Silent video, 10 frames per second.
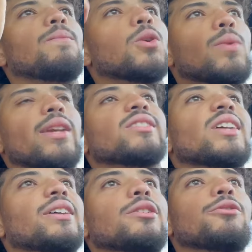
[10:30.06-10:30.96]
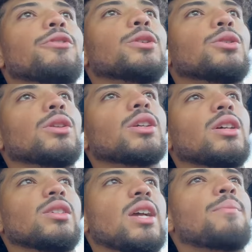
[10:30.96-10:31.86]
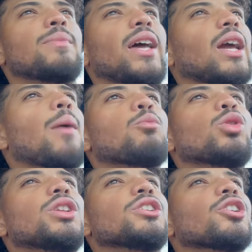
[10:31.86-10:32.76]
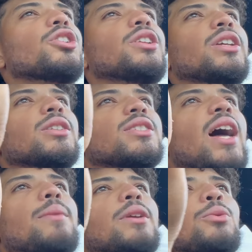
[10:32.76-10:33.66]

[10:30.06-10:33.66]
the right side of the field, because I'm really early timing